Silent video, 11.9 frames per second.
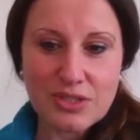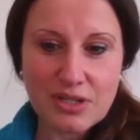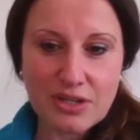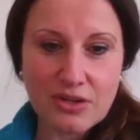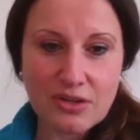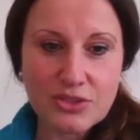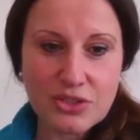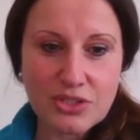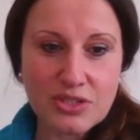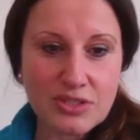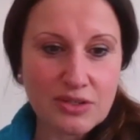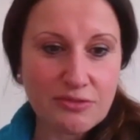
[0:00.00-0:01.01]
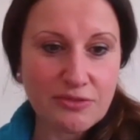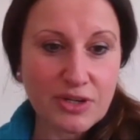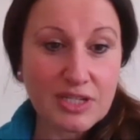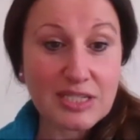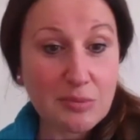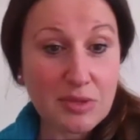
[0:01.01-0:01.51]
psychologist,
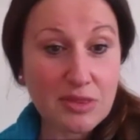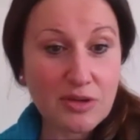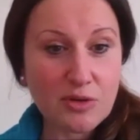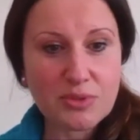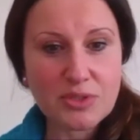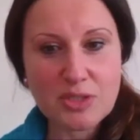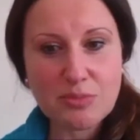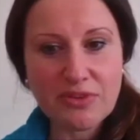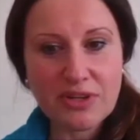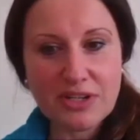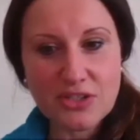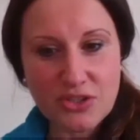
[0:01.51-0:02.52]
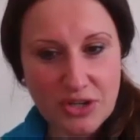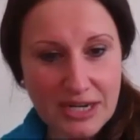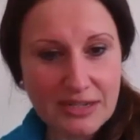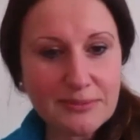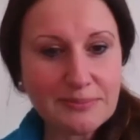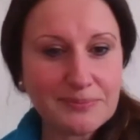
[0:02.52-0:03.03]
certified schema therapist, supervisor
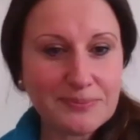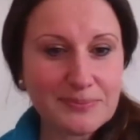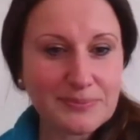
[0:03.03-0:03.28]
trainer.